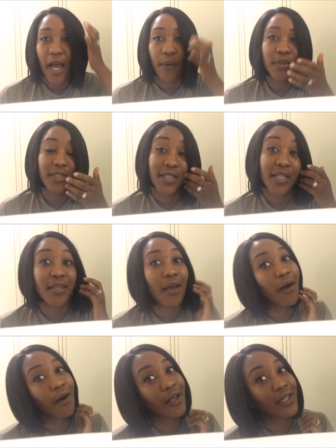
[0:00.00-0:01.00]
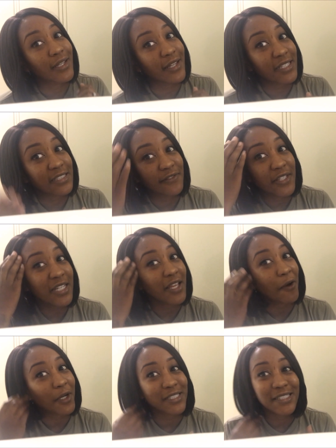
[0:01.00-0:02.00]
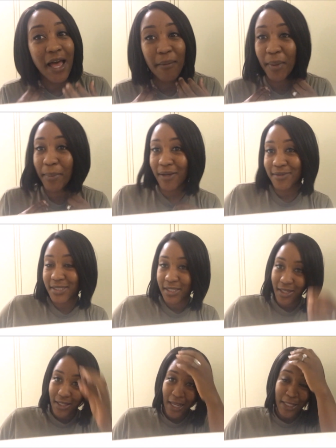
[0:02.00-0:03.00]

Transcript: I will see y'all in the next video because I'm about done.